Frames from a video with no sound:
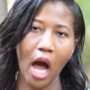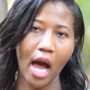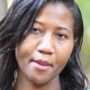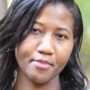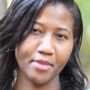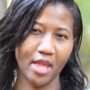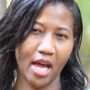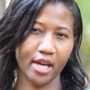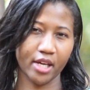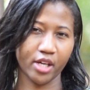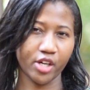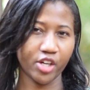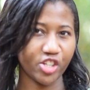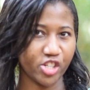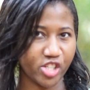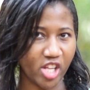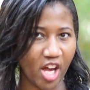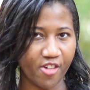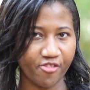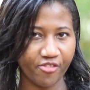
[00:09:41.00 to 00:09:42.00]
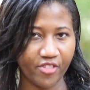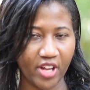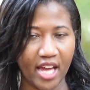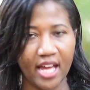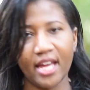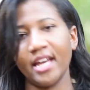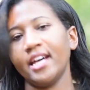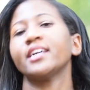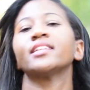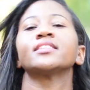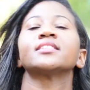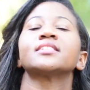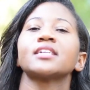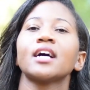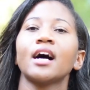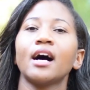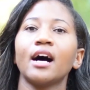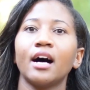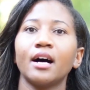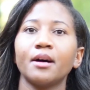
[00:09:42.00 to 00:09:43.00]
I'm not good enough.
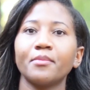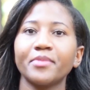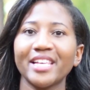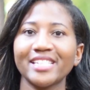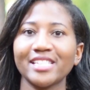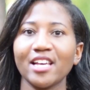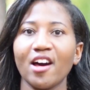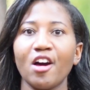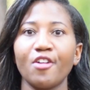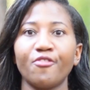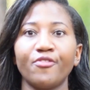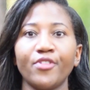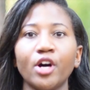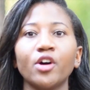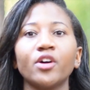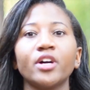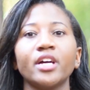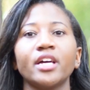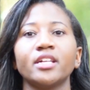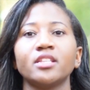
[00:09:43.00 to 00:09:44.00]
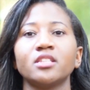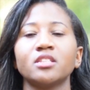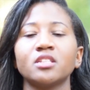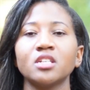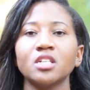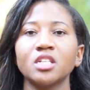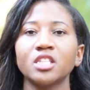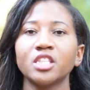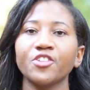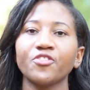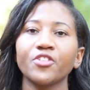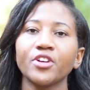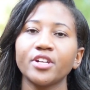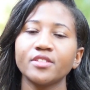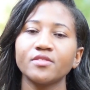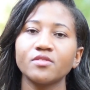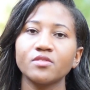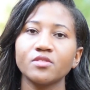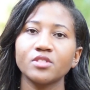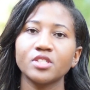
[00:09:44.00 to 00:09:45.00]
And that's how I felt in
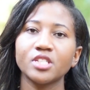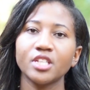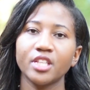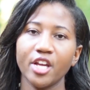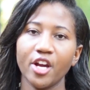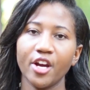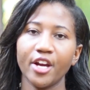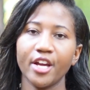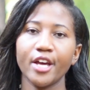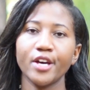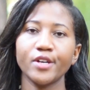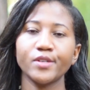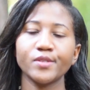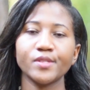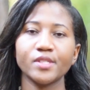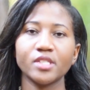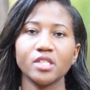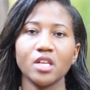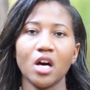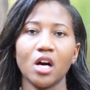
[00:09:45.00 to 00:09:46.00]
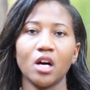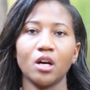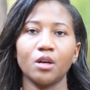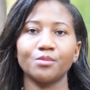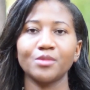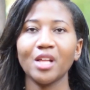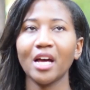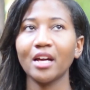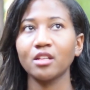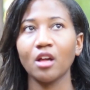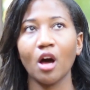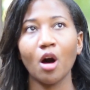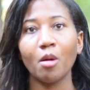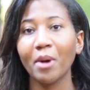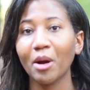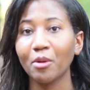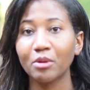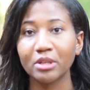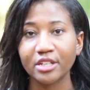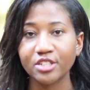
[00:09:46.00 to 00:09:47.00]
different scenarios, not in
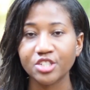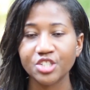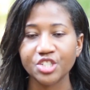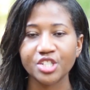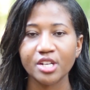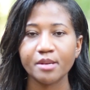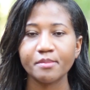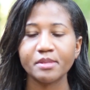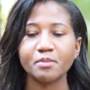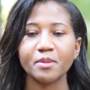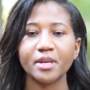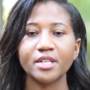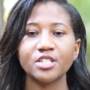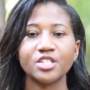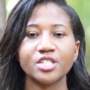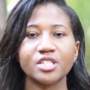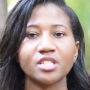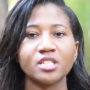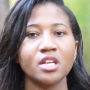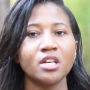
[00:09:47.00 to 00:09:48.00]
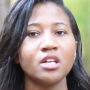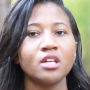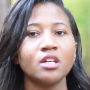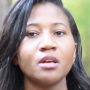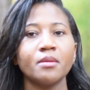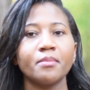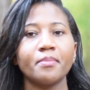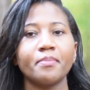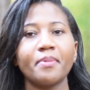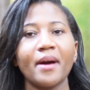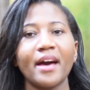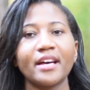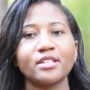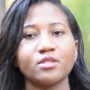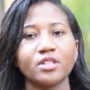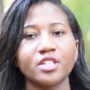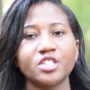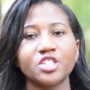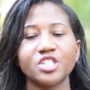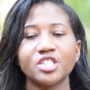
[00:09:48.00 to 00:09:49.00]
all my relationships, but just
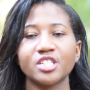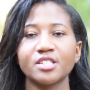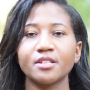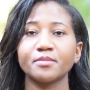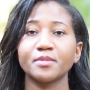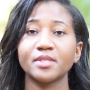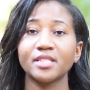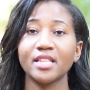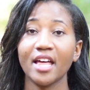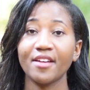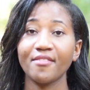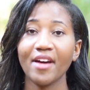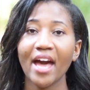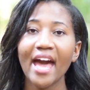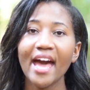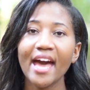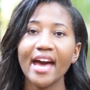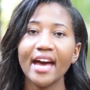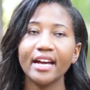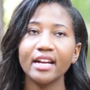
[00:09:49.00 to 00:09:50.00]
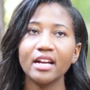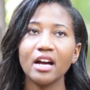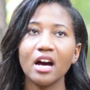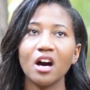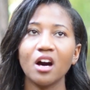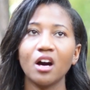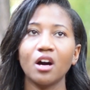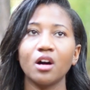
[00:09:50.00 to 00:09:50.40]
past relationships that I've had,